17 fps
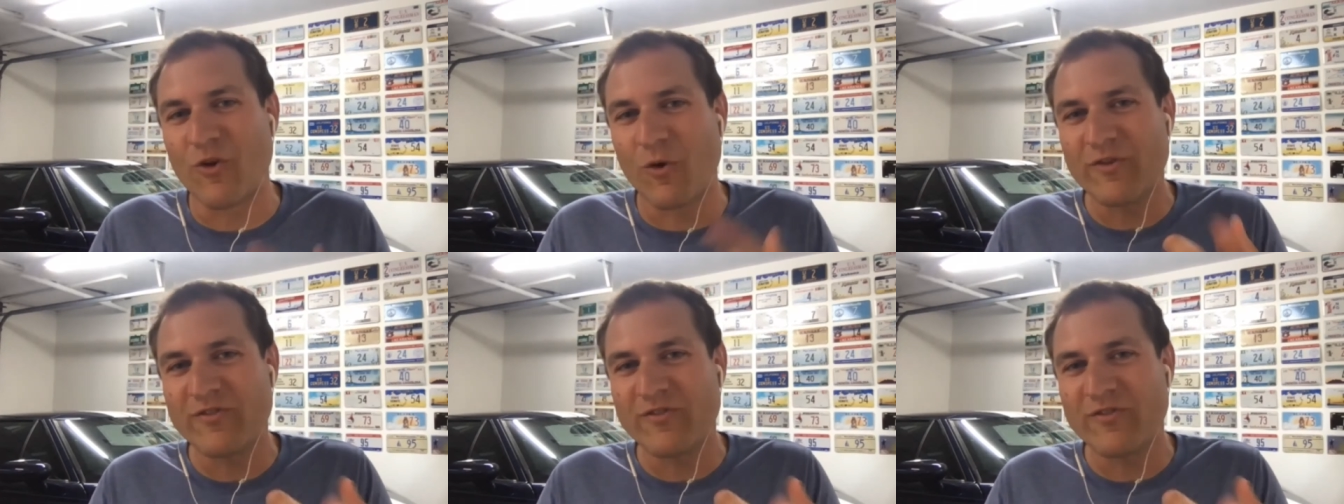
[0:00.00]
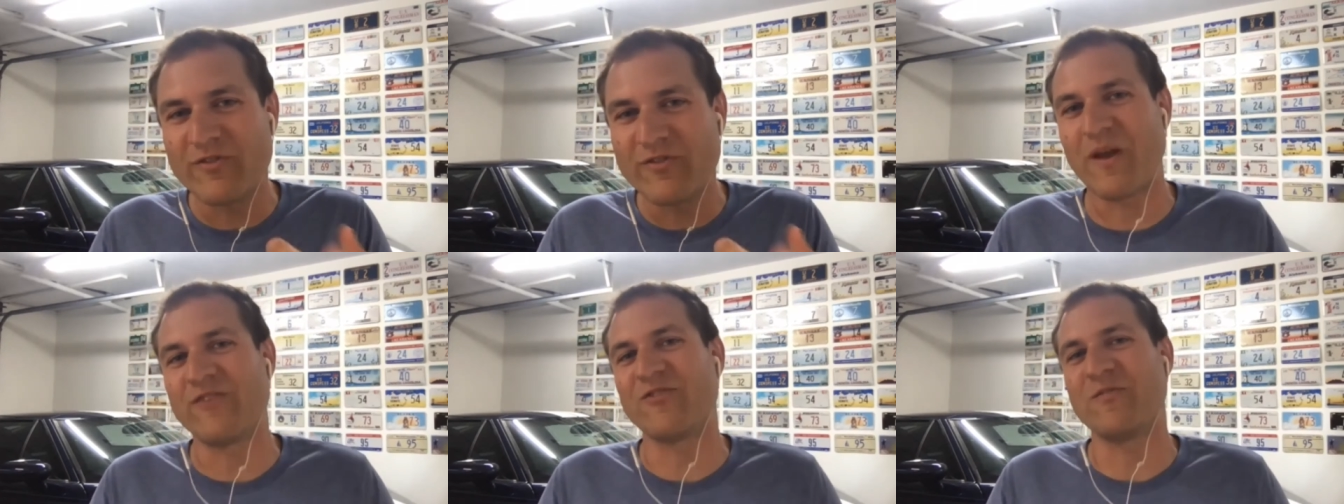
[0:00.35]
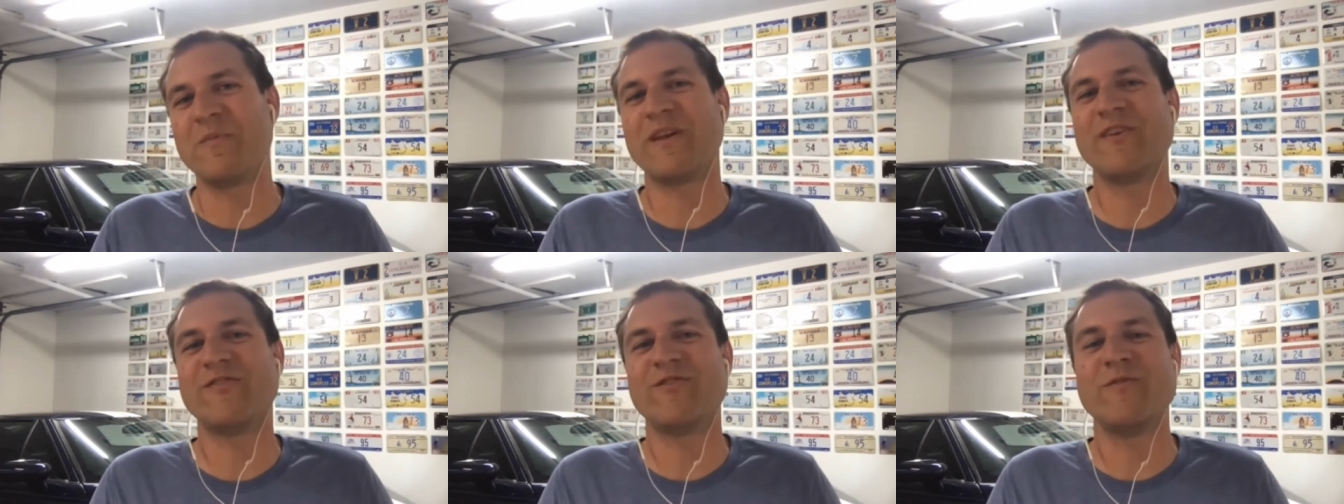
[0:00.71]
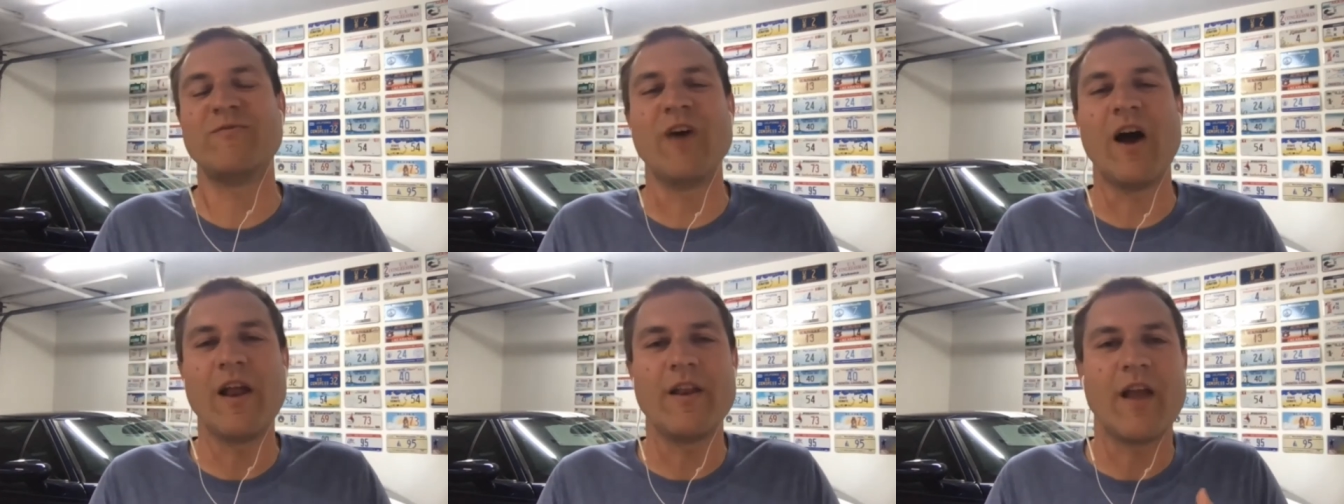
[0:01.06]
your situation because
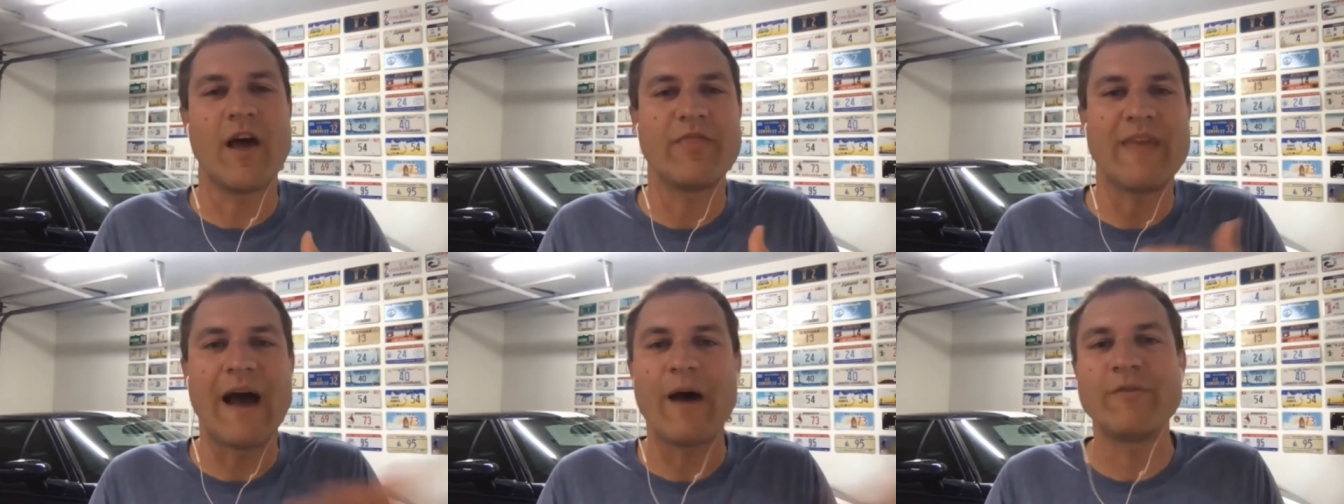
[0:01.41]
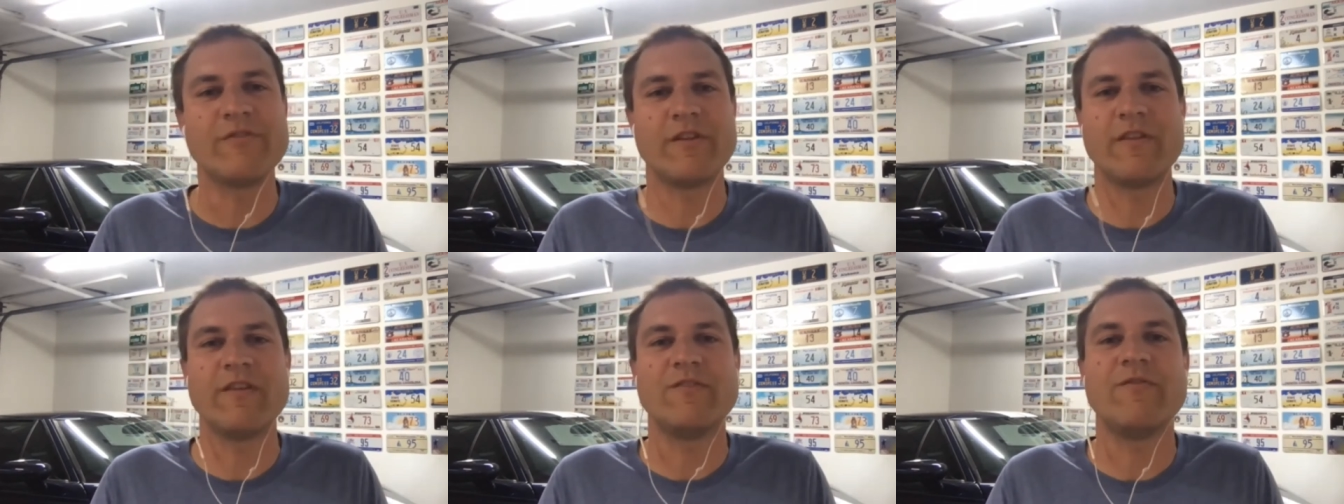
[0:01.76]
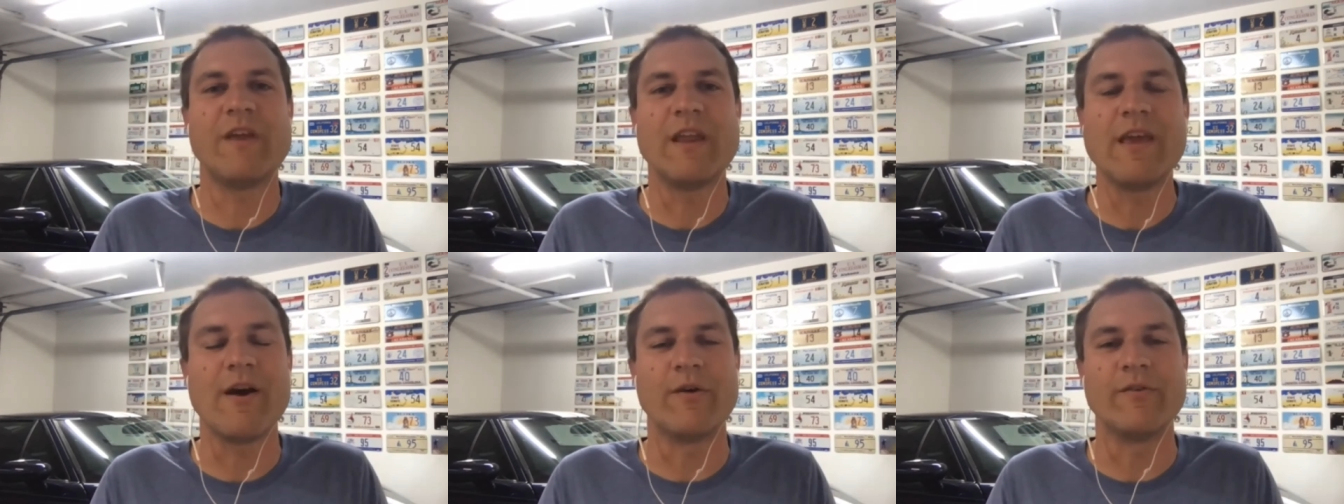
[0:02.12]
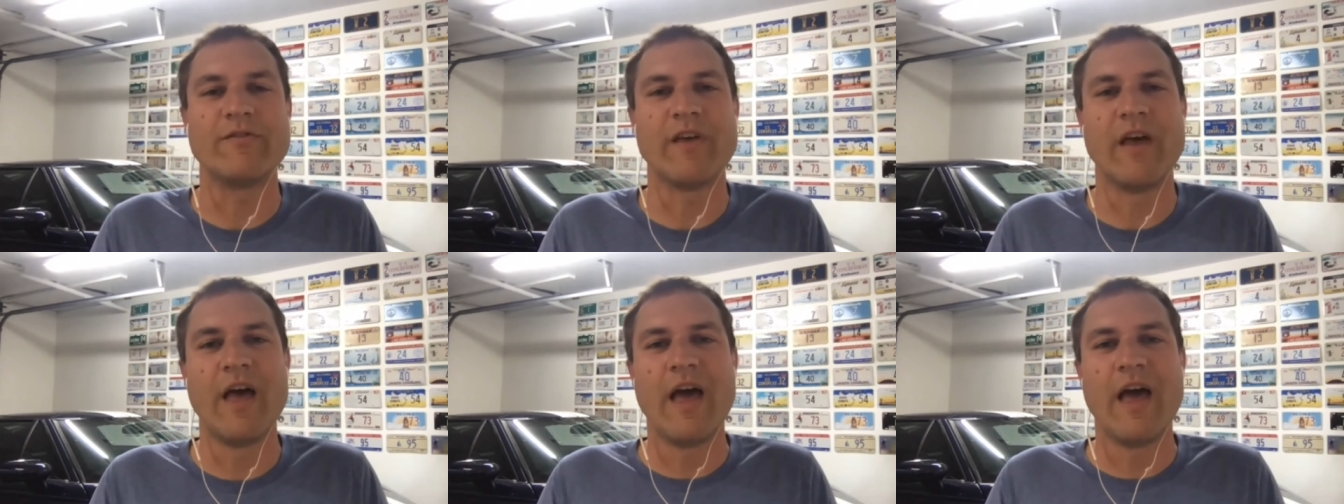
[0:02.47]
you've done a thousand of these videos